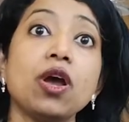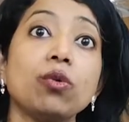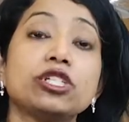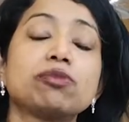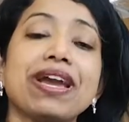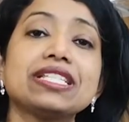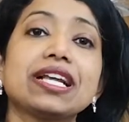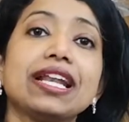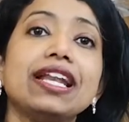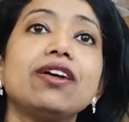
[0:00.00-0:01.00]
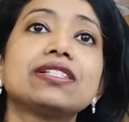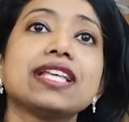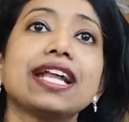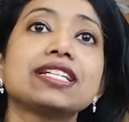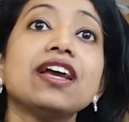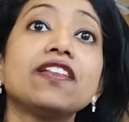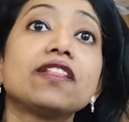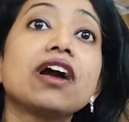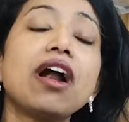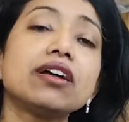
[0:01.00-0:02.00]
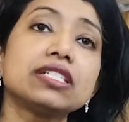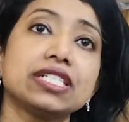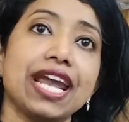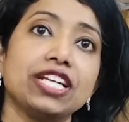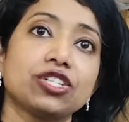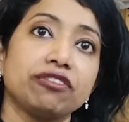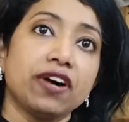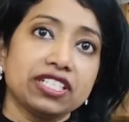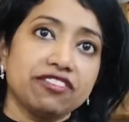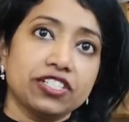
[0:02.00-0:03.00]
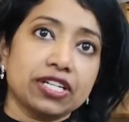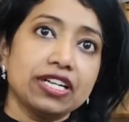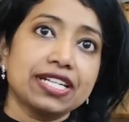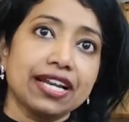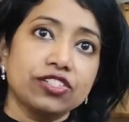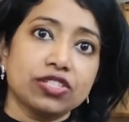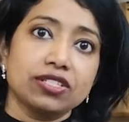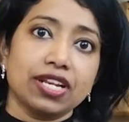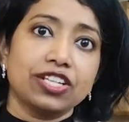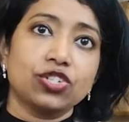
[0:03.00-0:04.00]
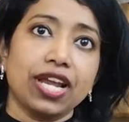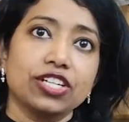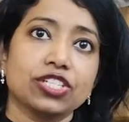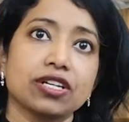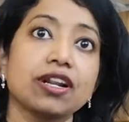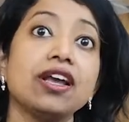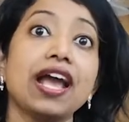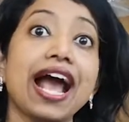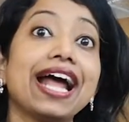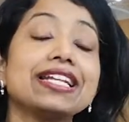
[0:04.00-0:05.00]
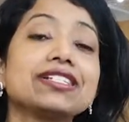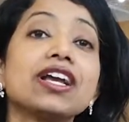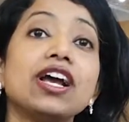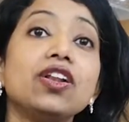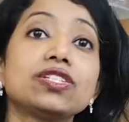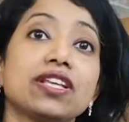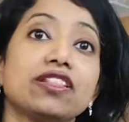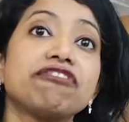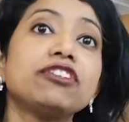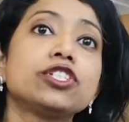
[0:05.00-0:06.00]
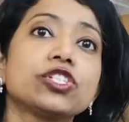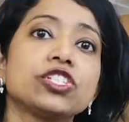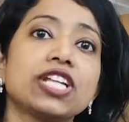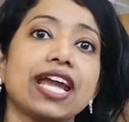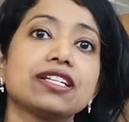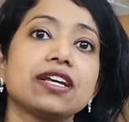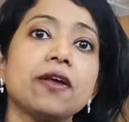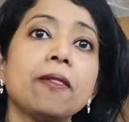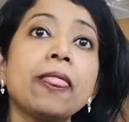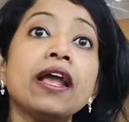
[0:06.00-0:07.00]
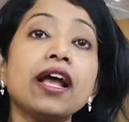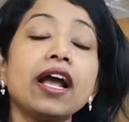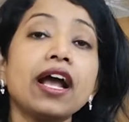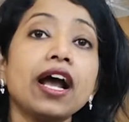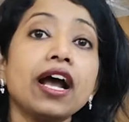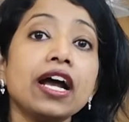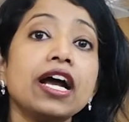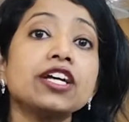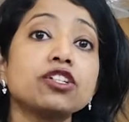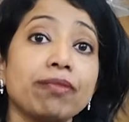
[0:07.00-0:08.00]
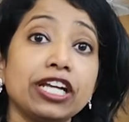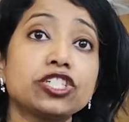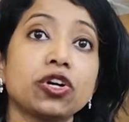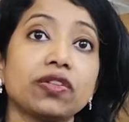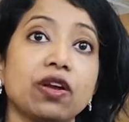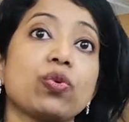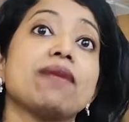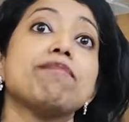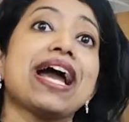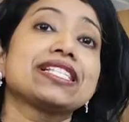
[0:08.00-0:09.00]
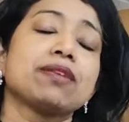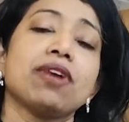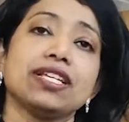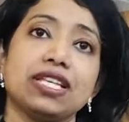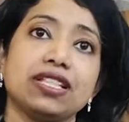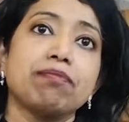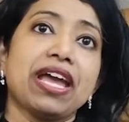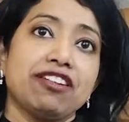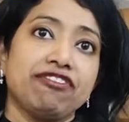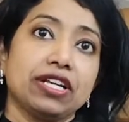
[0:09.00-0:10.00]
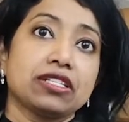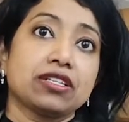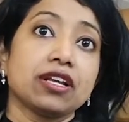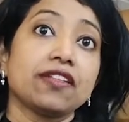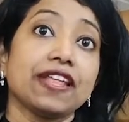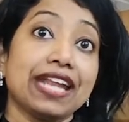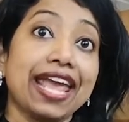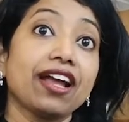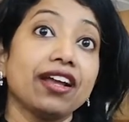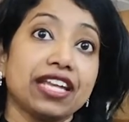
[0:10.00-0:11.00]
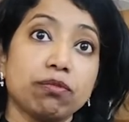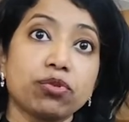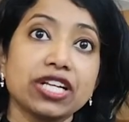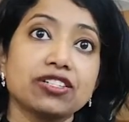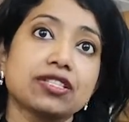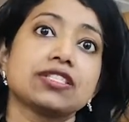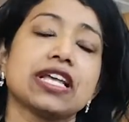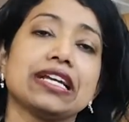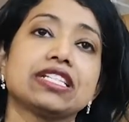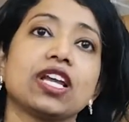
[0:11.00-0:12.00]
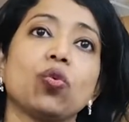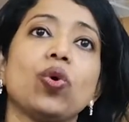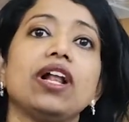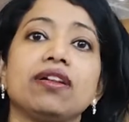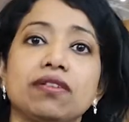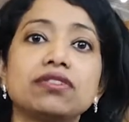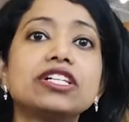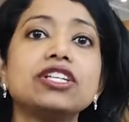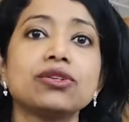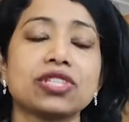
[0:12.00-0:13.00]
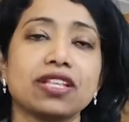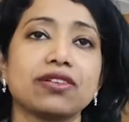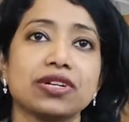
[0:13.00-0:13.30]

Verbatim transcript: which basically looks at the current state of artificial intelligence in education and looks at the future state to make sure that we are maximizing the benefits that AI can bring to society while reducing the